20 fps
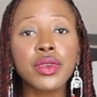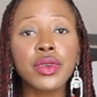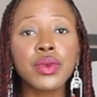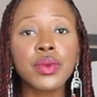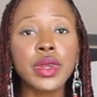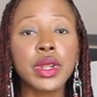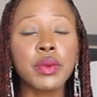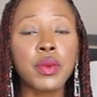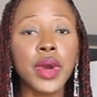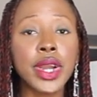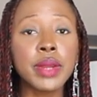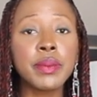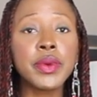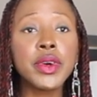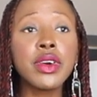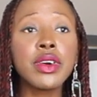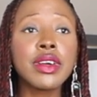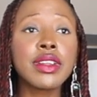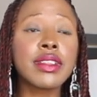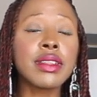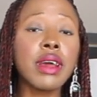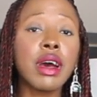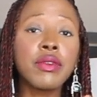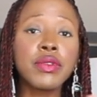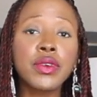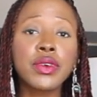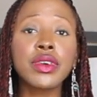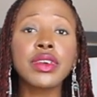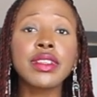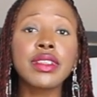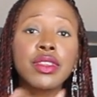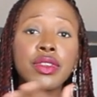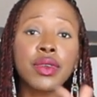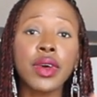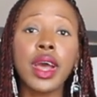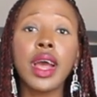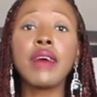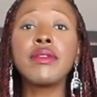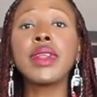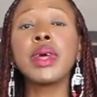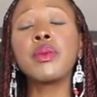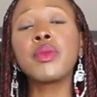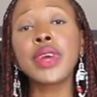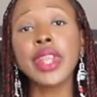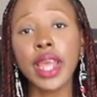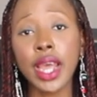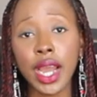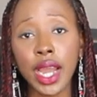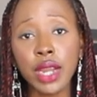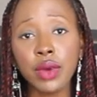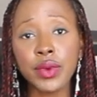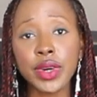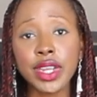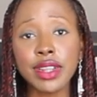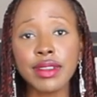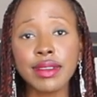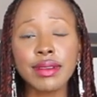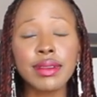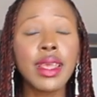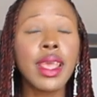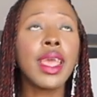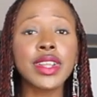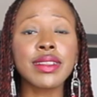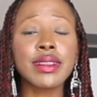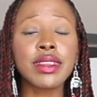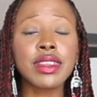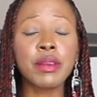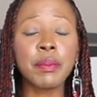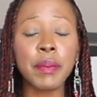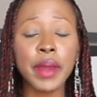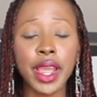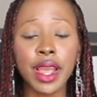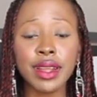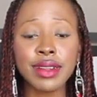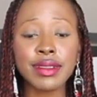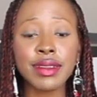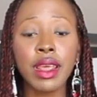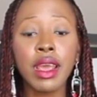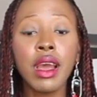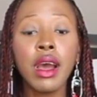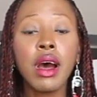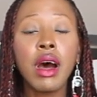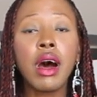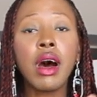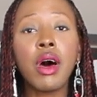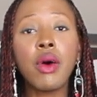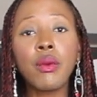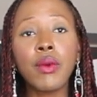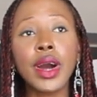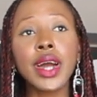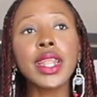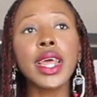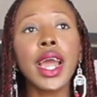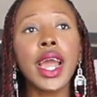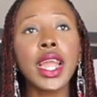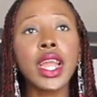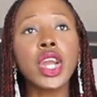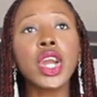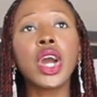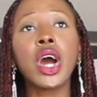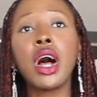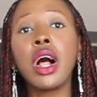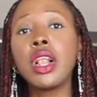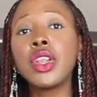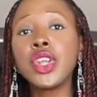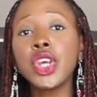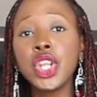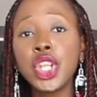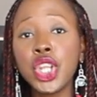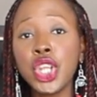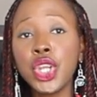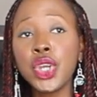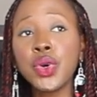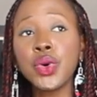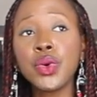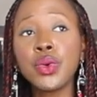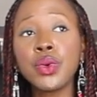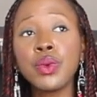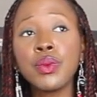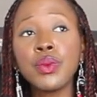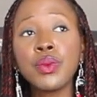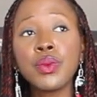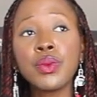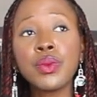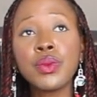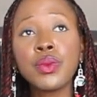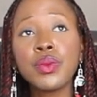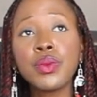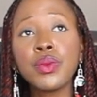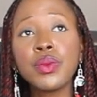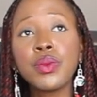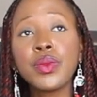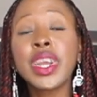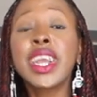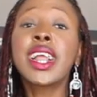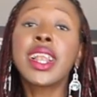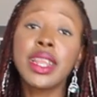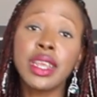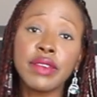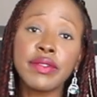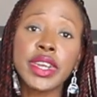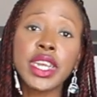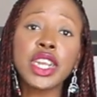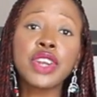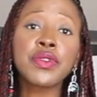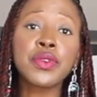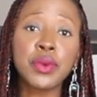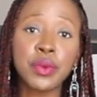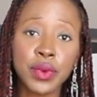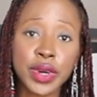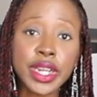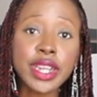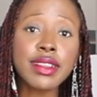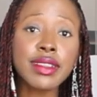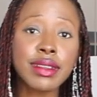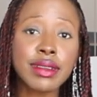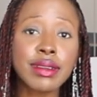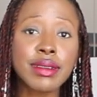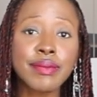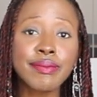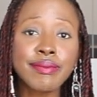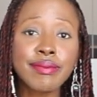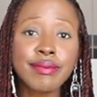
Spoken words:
to do with white boots, of course, is to have them with high waist. Waist pants are what I call the new cleavage for waist.